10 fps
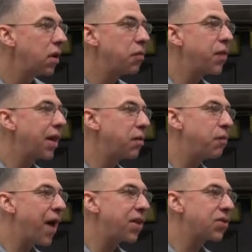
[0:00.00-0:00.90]
You'll find
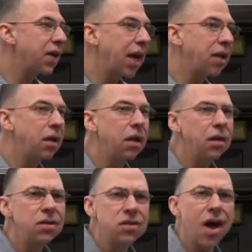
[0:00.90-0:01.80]
them fascinating.
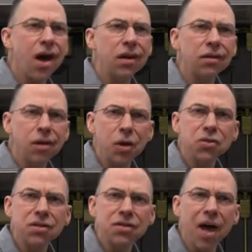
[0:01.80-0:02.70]
John,
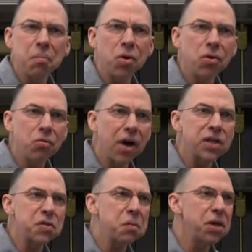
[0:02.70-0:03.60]
close disciple,
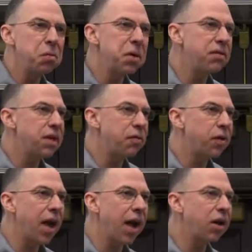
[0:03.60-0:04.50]
writes from a little bit of a
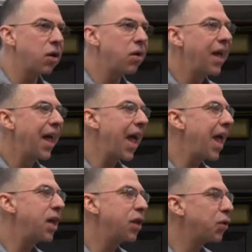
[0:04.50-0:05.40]
different angle.
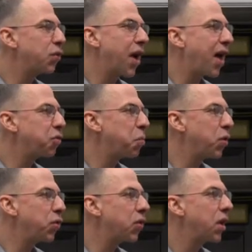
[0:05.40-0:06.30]
Any of those
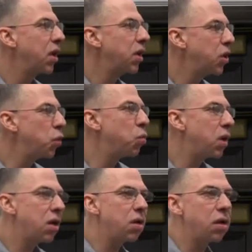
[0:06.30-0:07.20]
Gospels, you
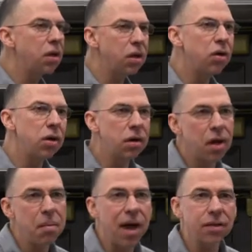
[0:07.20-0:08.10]
will
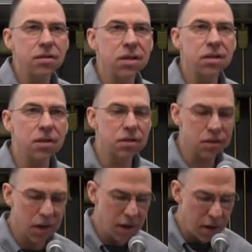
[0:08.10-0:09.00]
learn about
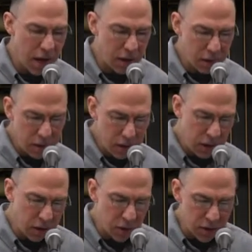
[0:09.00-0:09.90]
Jesus. I
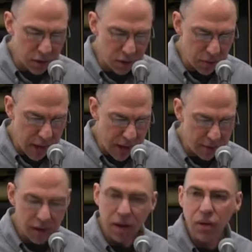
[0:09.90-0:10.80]
encourage you to do
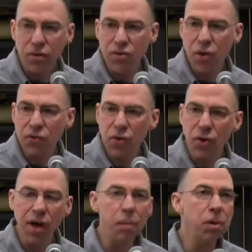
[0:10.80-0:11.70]
that. There's
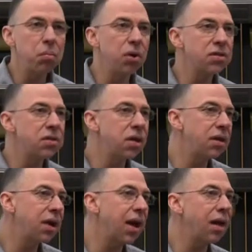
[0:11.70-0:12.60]
also a couple of books,
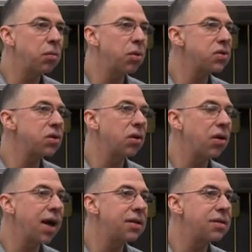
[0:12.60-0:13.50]
the Keller books are
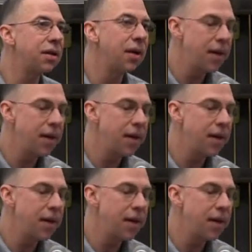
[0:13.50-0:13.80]
great.